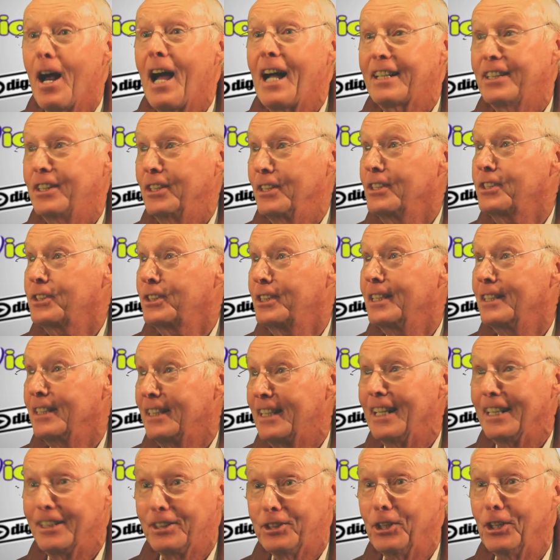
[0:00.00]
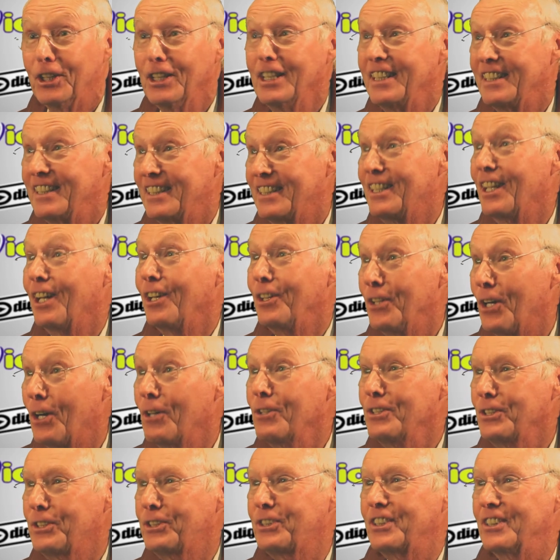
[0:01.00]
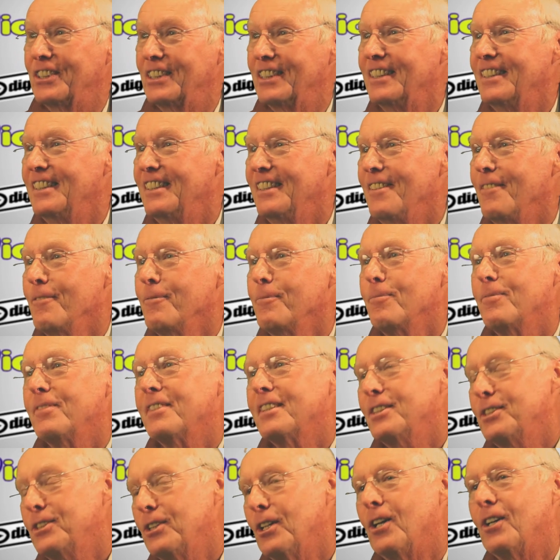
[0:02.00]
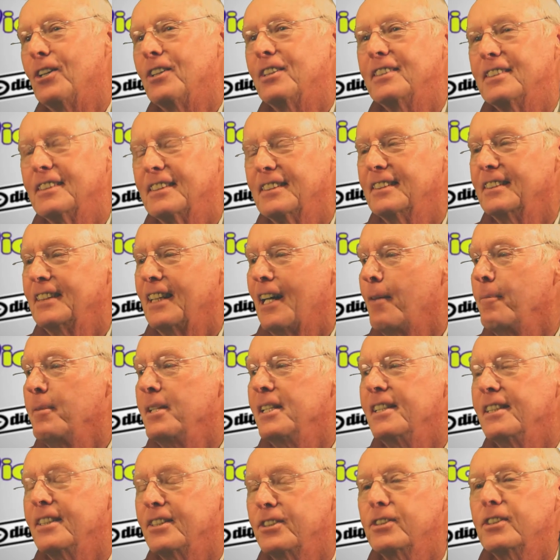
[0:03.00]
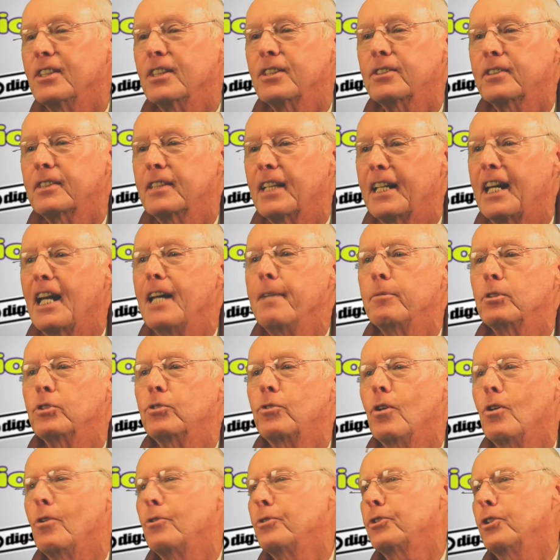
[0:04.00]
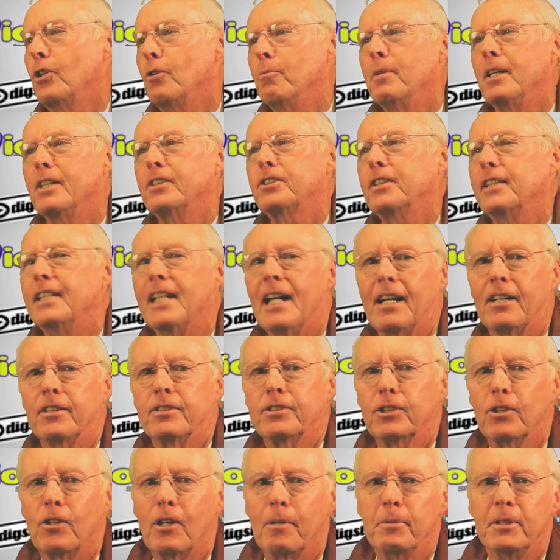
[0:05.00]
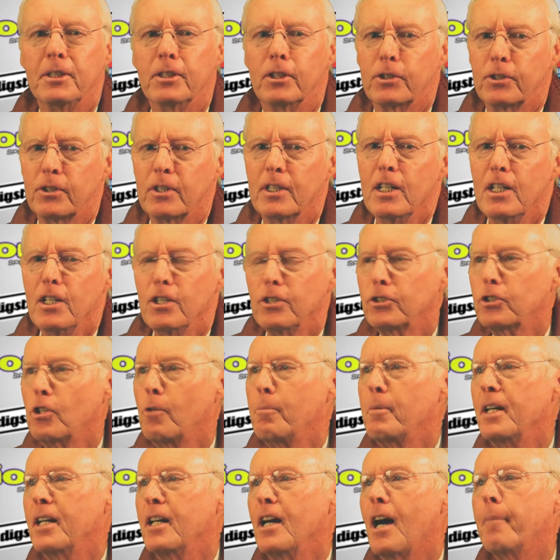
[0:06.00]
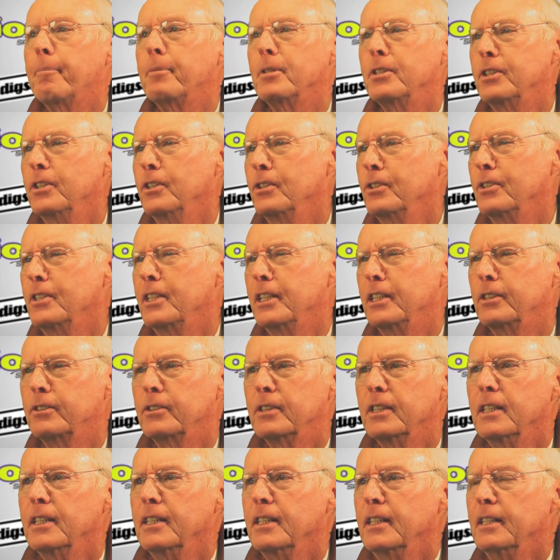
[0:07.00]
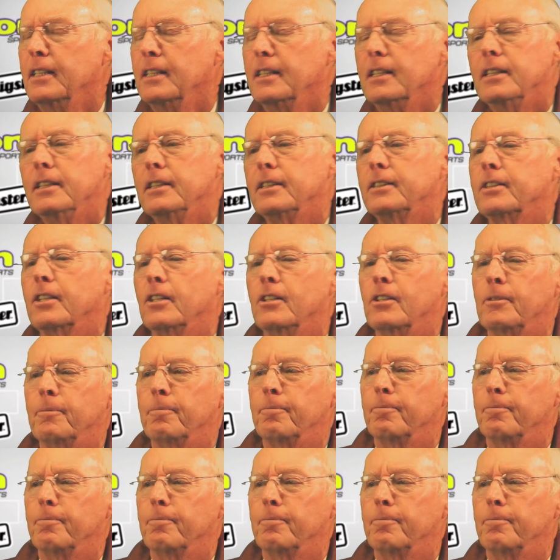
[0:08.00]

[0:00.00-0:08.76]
practice and get good. They'll notice you." So, I mean, it's just the game has grown so much now. So I mean, there's so many opportunities. So